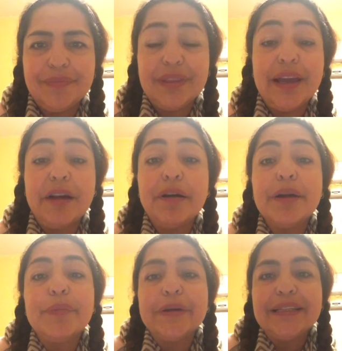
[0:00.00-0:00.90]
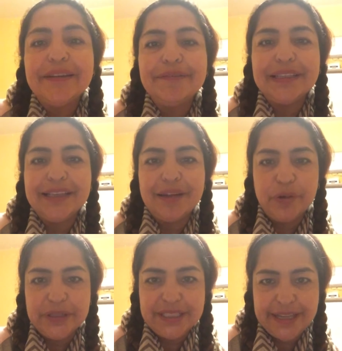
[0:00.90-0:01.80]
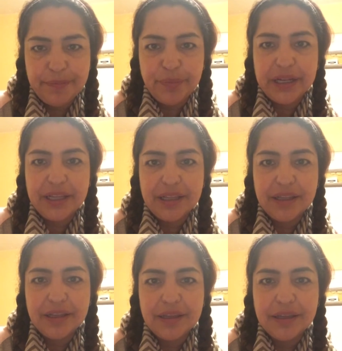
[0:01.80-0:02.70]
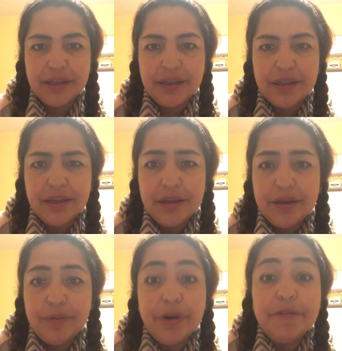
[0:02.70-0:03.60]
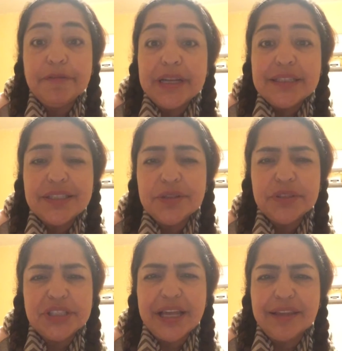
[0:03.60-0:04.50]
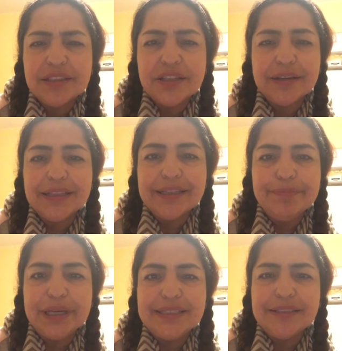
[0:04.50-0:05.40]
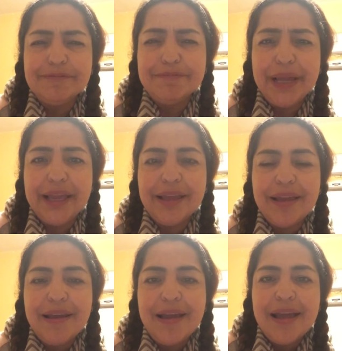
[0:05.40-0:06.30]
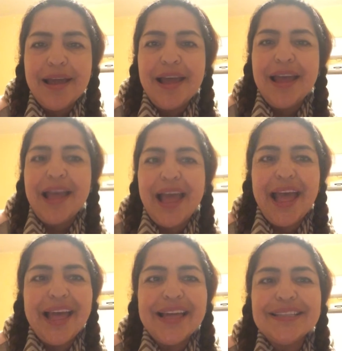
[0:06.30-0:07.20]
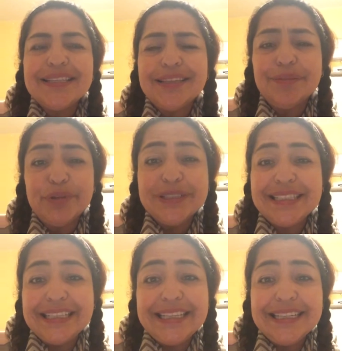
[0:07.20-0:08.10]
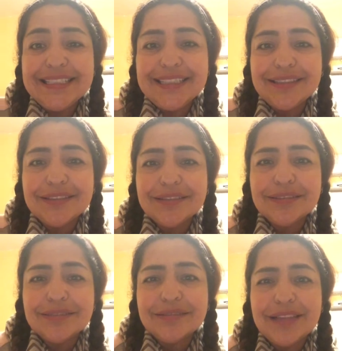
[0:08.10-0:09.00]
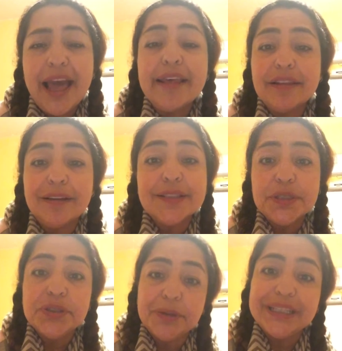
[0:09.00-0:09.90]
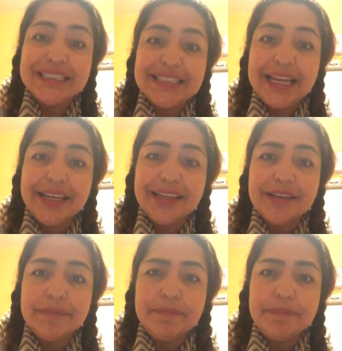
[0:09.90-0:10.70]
Thou art more lovely and more temperate. Rough winds do shake the darling buds of May, and summer's lease hath all too short a date.